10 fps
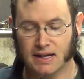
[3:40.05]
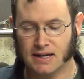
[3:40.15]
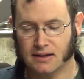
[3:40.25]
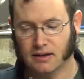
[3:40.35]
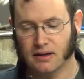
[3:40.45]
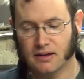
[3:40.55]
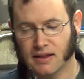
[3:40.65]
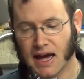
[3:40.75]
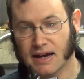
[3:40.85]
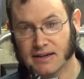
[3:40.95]
in
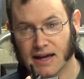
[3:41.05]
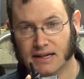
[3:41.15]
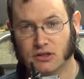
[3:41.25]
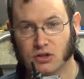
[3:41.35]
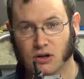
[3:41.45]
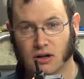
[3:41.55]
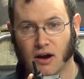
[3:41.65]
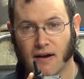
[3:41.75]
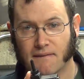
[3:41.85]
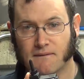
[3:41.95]
that extra
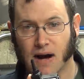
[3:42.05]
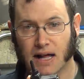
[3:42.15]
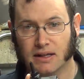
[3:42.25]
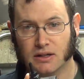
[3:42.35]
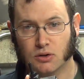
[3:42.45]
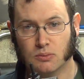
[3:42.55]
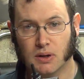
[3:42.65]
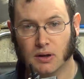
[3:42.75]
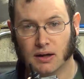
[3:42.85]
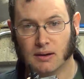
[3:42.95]
volume
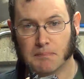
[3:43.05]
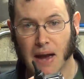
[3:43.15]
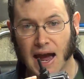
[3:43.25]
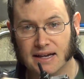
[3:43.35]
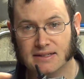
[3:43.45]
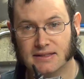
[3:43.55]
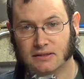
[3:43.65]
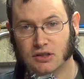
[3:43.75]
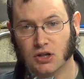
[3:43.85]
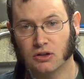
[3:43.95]
um, past the
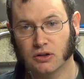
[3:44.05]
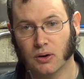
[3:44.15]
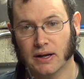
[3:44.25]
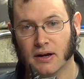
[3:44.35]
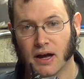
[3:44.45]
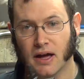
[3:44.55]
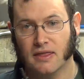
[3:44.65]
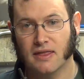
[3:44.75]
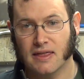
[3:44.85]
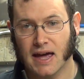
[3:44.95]
solenoid,
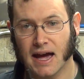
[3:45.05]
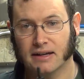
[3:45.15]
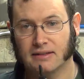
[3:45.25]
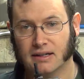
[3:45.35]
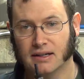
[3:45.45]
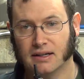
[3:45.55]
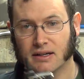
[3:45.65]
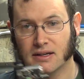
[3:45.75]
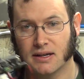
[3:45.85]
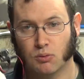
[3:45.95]
that uh,
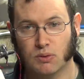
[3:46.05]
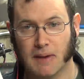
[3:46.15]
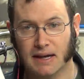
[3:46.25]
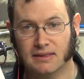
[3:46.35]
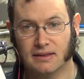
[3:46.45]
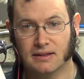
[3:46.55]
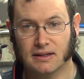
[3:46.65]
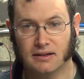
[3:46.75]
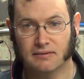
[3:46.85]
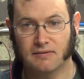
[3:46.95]
it would make
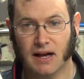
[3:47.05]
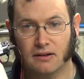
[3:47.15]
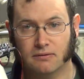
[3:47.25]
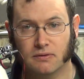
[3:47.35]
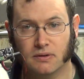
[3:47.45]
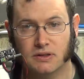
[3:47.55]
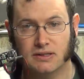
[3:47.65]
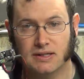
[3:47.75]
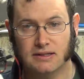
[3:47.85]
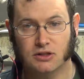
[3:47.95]
the uh, valve
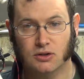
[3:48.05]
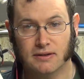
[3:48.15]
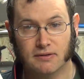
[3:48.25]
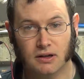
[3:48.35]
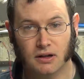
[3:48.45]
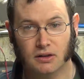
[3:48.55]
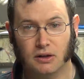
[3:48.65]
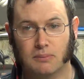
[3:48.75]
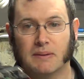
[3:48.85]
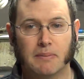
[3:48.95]
sensor even a
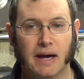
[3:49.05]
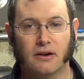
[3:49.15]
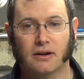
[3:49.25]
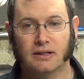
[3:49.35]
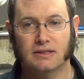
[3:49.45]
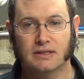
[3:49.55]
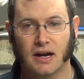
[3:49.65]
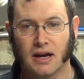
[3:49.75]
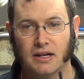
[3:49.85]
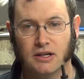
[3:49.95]
little bit better. And it's,
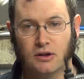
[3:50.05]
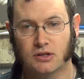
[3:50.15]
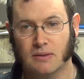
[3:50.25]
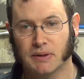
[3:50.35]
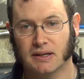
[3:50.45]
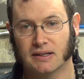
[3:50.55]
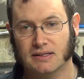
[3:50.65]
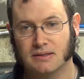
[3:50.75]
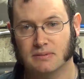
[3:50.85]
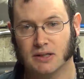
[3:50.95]
you know, something
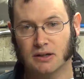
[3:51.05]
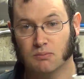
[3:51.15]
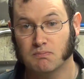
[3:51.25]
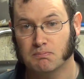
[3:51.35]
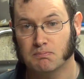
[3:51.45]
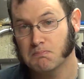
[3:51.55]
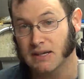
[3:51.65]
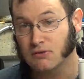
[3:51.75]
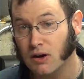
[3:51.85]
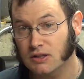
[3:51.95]
that's, you know,
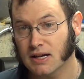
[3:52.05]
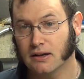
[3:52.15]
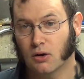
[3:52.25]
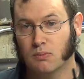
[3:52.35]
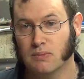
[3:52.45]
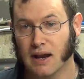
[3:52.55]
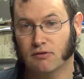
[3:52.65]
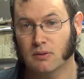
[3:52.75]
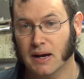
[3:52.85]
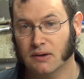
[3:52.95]
as far as I know,
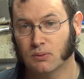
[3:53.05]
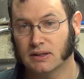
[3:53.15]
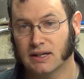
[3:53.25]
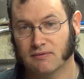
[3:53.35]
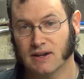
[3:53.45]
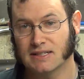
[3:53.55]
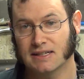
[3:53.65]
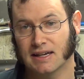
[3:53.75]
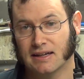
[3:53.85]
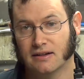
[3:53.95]
never been really
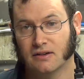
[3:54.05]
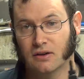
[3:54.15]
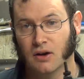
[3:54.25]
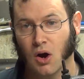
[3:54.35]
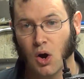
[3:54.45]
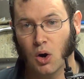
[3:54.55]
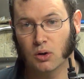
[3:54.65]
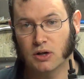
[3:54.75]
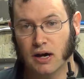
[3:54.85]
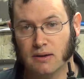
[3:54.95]
investigated or,
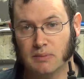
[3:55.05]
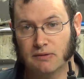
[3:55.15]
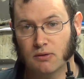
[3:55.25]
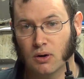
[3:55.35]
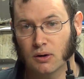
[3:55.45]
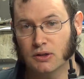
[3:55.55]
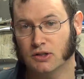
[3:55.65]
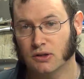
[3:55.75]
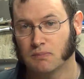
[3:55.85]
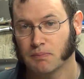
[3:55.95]
or done before.
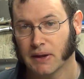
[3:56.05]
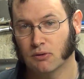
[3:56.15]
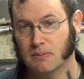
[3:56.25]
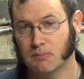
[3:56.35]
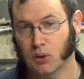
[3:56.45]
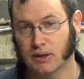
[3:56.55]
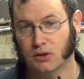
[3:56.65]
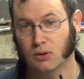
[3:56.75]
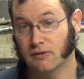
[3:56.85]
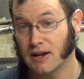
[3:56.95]
So that would be pretty
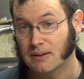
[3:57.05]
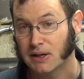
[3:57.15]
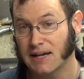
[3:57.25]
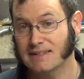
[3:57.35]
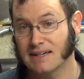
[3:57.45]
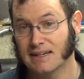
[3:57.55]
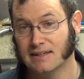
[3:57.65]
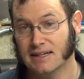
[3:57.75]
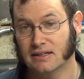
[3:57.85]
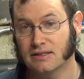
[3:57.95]
cool. If anybody has
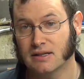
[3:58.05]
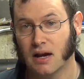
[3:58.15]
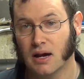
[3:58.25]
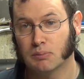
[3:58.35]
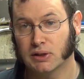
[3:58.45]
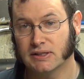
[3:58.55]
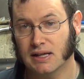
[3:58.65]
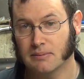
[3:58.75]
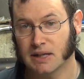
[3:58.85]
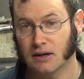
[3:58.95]
ideas, please
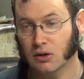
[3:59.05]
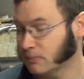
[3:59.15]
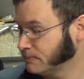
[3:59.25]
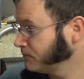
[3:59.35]
let me know.